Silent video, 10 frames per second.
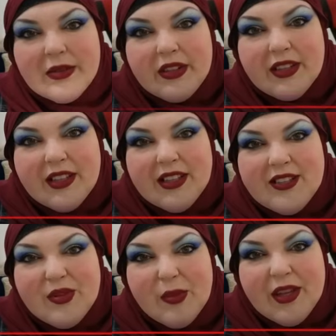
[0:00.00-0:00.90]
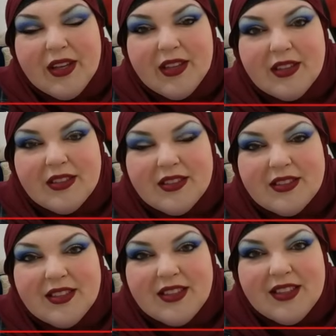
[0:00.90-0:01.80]
Really, ECP?
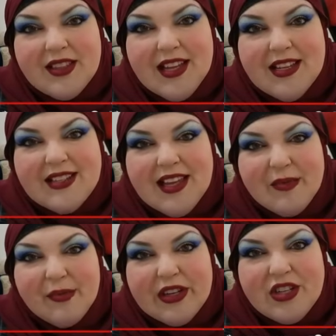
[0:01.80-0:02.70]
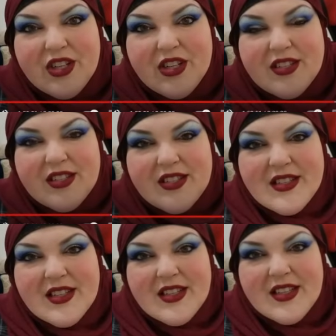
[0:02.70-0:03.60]
Thanks, Kim Richards.
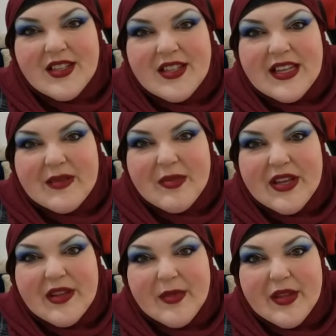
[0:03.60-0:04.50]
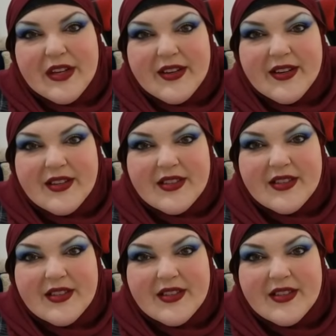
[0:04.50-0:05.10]
8 p.m. there.